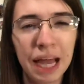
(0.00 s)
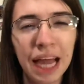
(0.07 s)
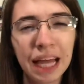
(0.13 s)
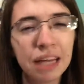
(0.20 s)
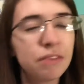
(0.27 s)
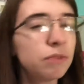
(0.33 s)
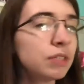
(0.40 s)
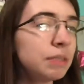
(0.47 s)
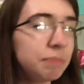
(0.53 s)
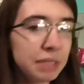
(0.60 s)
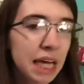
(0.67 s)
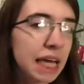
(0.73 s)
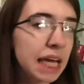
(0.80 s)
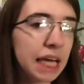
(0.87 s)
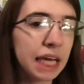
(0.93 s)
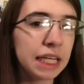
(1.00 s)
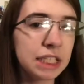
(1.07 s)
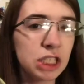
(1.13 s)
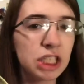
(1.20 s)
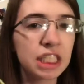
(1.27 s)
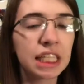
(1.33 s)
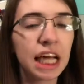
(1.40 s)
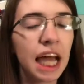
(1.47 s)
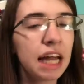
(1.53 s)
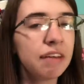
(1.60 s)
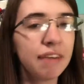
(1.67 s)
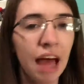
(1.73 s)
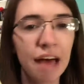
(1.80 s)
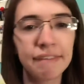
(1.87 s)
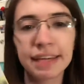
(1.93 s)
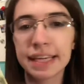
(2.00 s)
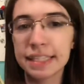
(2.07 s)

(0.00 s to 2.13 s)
I kind of went and taking it just to kind of have a